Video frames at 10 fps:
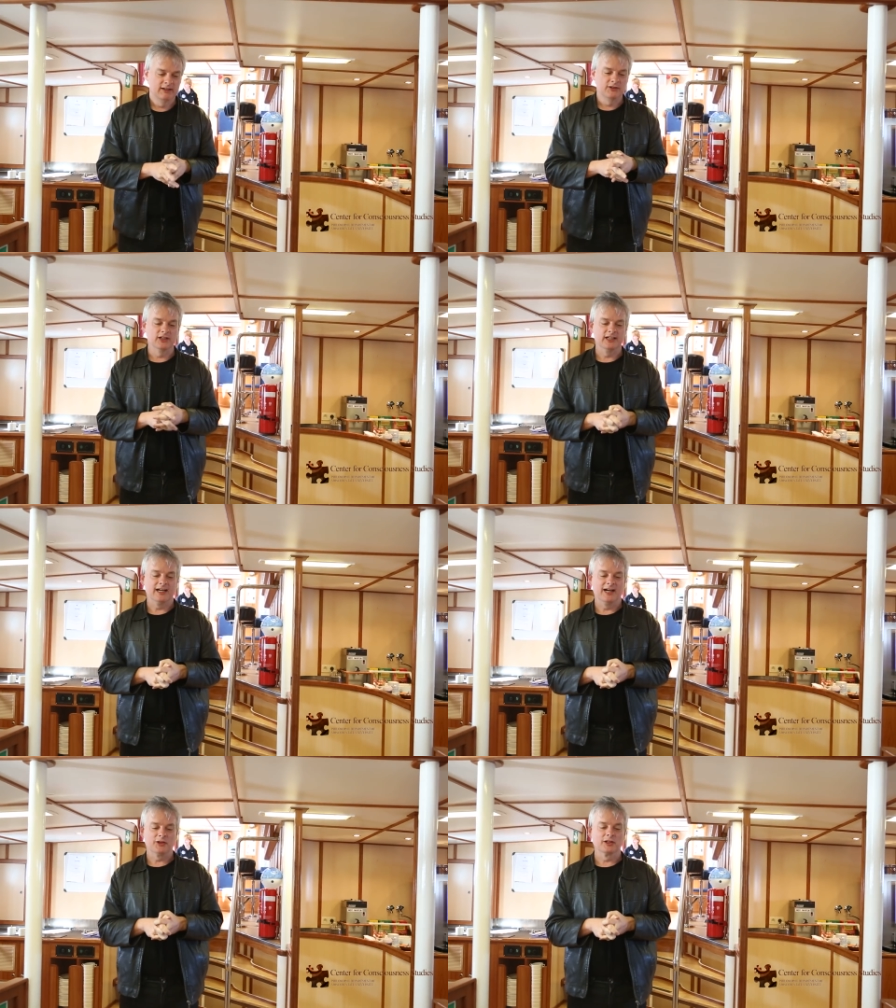
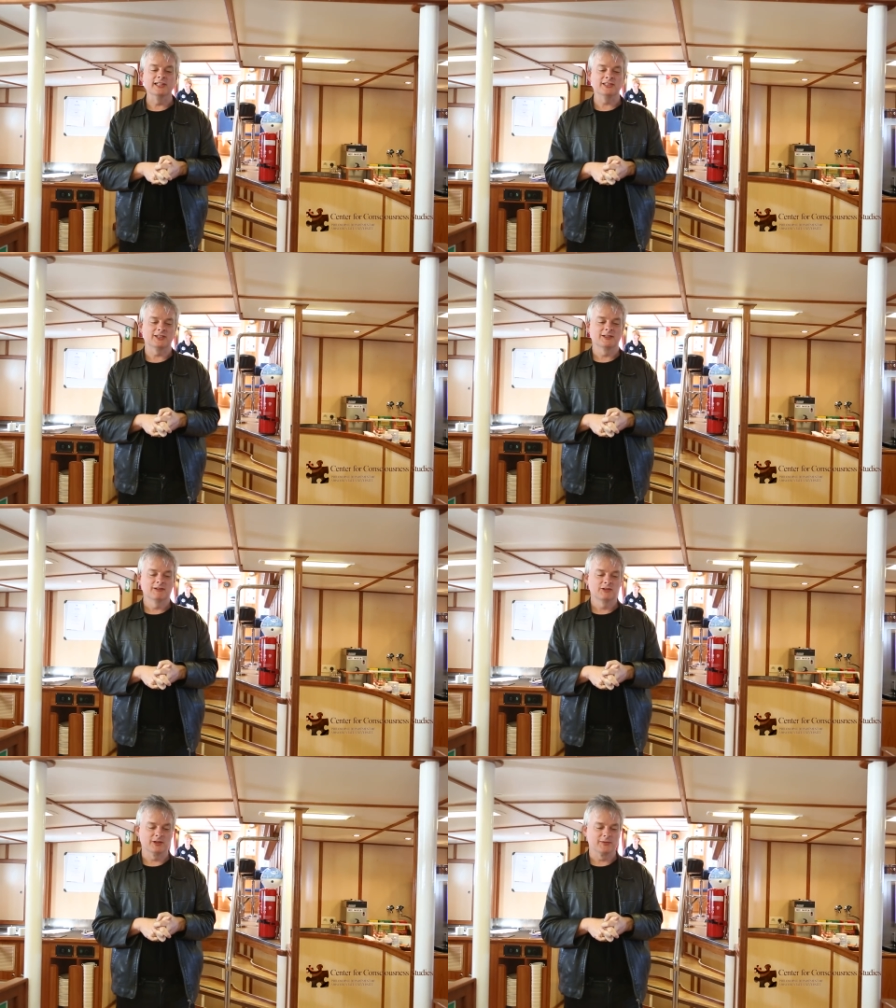the least
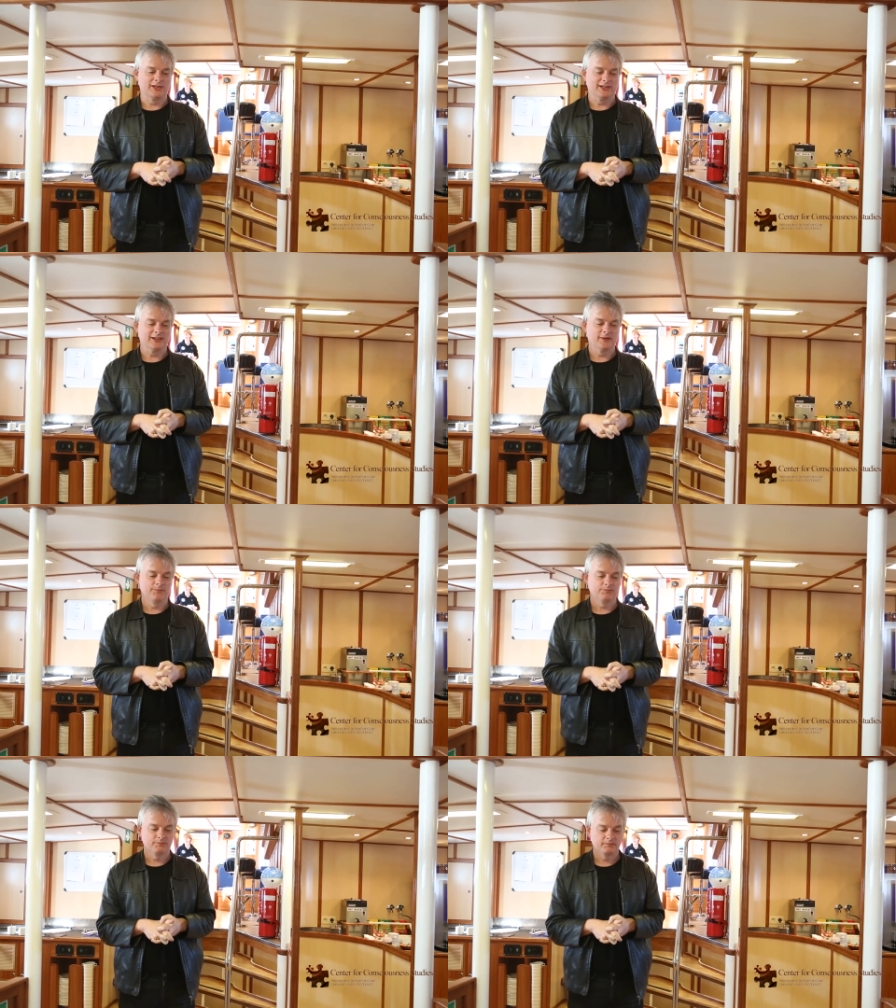sympathetic
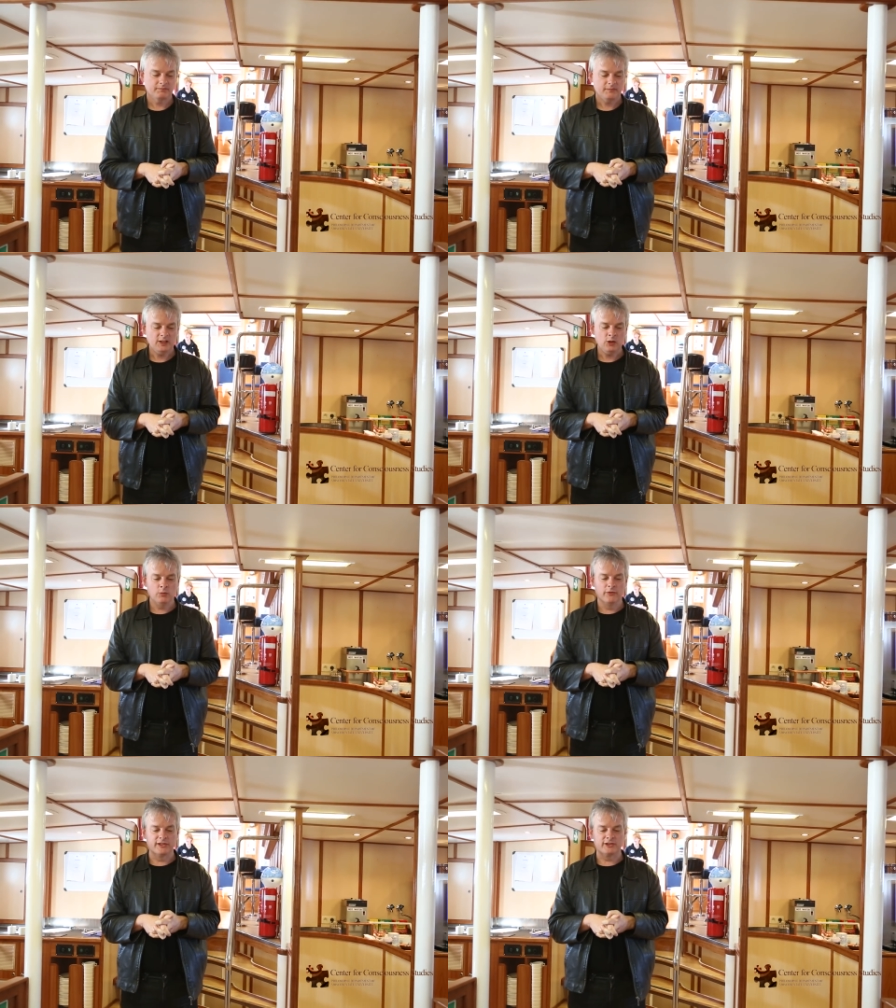
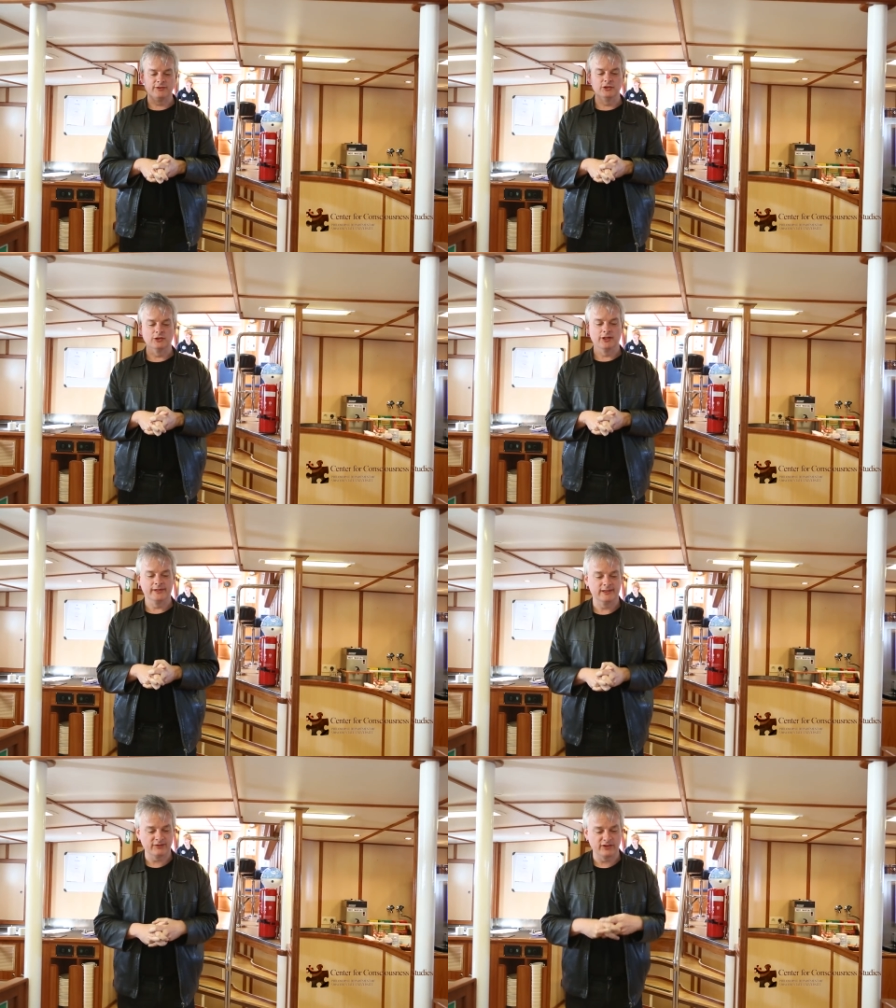with this view. I
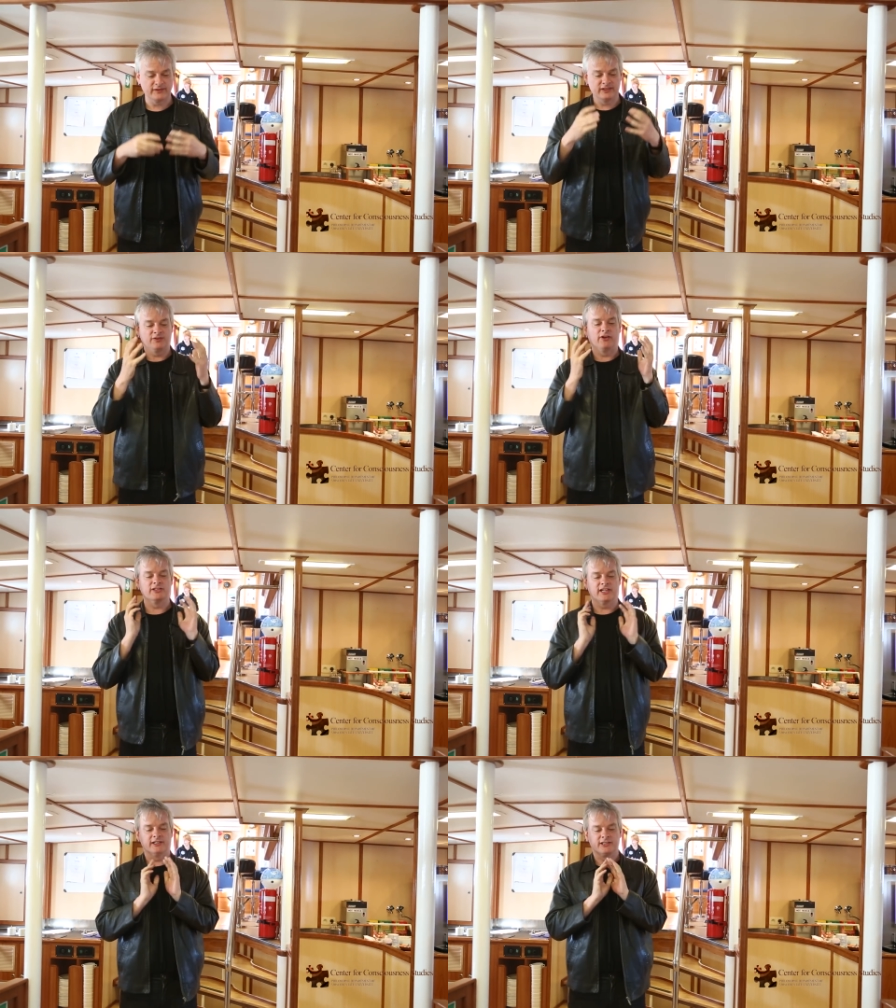mean, as far
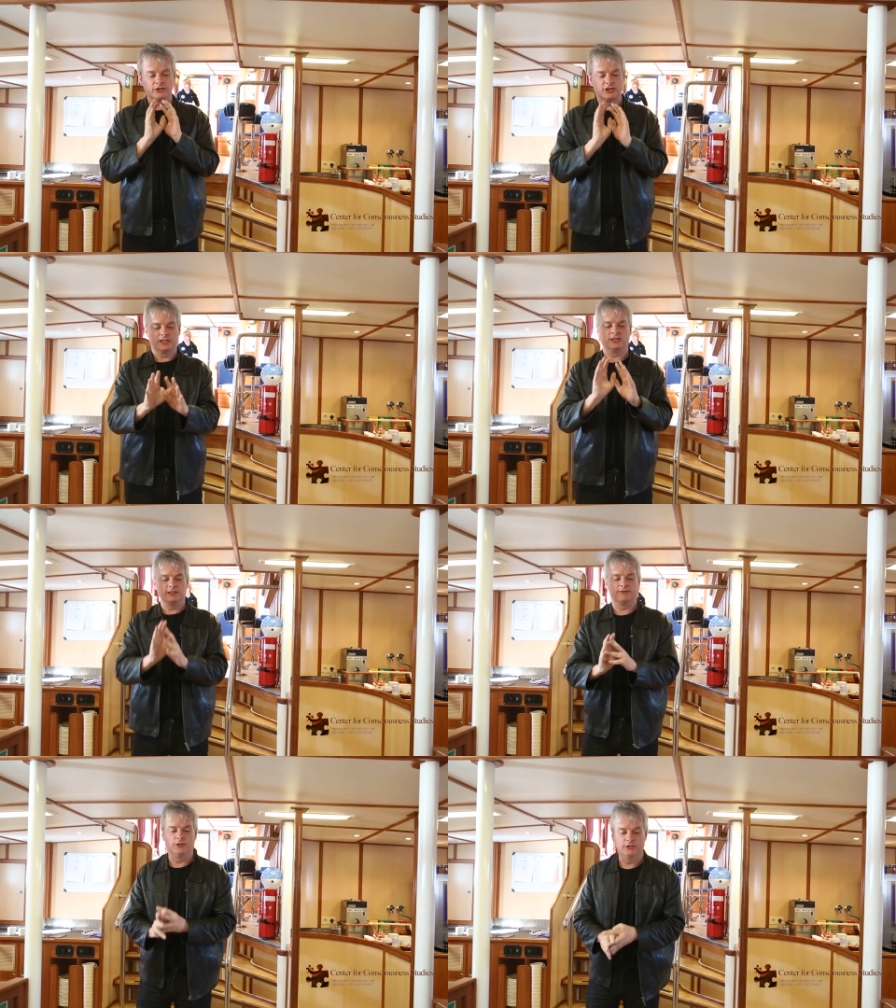as I can tell,
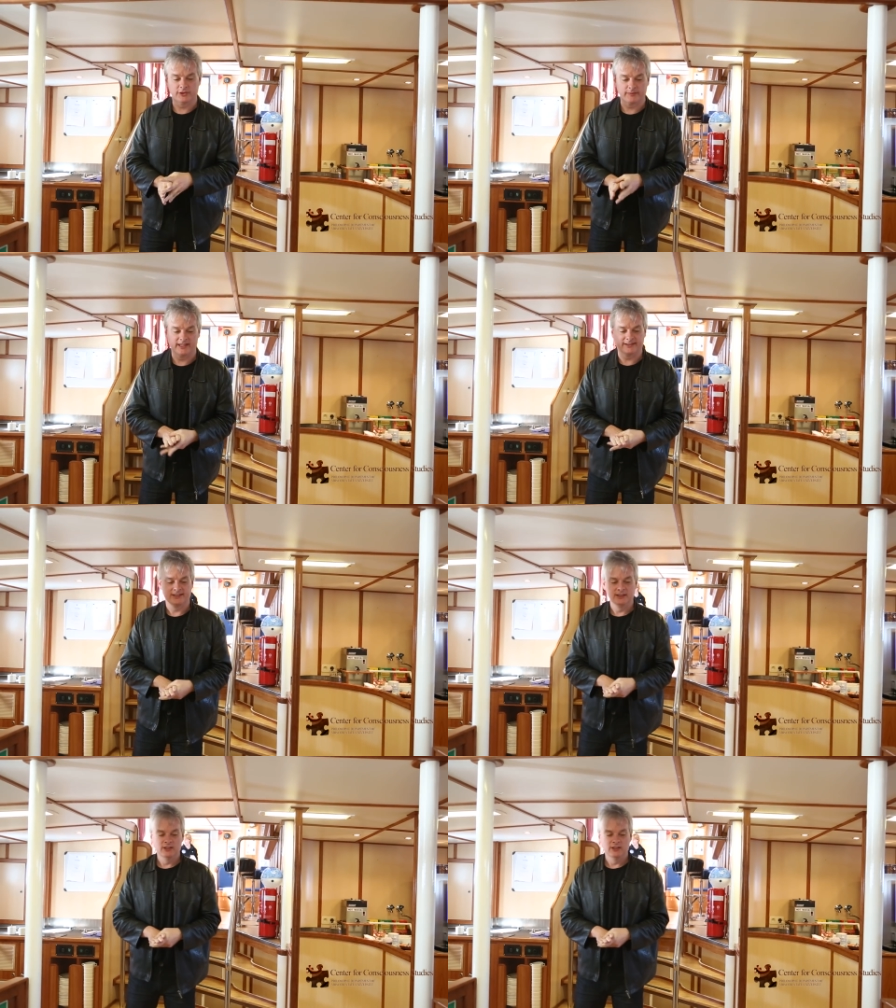Jesse's views about